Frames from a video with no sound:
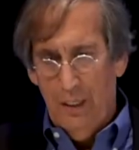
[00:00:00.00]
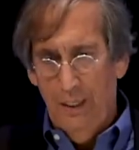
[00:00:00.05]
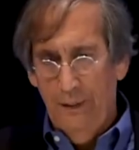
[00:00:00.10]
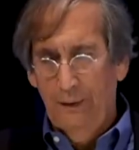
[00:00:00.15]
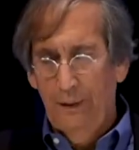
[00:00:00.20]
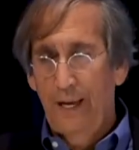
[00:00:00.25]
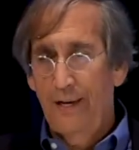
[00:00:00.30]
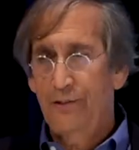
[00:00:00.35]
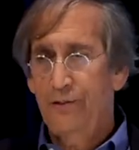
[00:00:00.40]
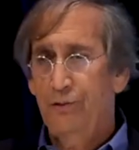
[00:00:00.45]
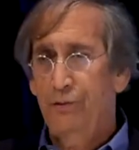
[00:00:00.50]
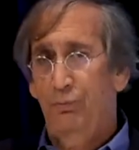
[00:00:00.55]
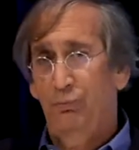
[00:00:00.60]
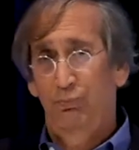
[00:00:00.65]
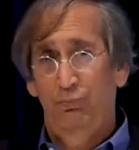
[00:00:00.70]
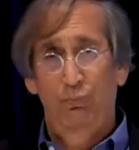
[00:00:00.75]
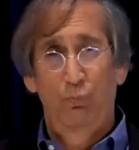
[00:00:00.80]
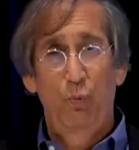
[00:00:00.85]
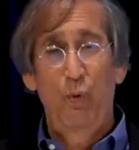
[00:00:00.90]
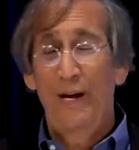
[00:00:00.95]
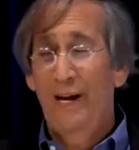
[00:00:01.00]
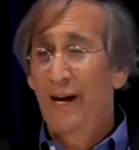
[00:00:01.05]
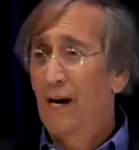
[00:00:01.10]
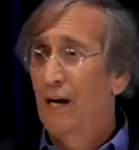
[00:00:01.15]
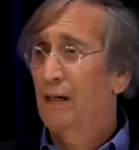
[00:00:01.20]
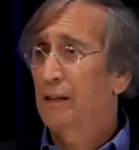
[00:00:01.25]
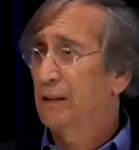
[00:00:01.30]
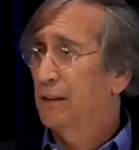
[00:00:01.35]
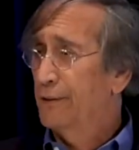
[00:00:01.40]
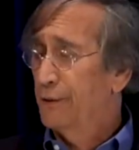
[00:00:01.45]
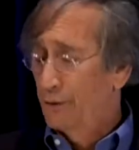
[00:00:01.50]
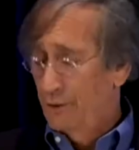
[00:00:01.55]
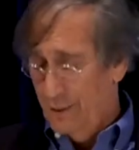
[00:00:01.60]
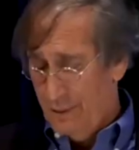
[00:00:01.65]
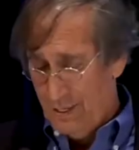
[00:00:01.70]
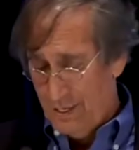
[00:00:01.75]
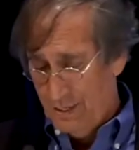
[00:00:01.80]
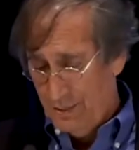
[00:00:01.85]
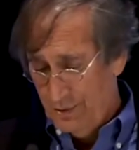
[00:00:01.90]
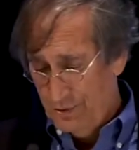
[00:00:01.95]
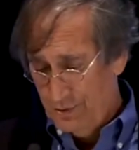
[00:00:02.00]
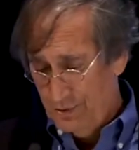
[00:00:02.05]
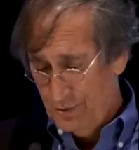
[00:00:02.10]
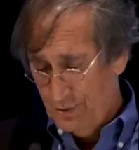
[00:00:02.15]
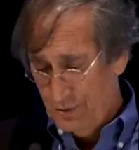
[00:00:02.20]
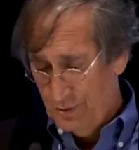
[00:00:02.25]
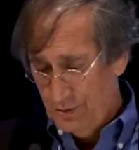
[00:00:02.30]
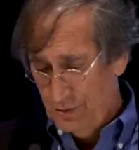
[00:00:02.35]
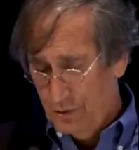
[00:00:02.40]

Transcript: unless we are clear and honest.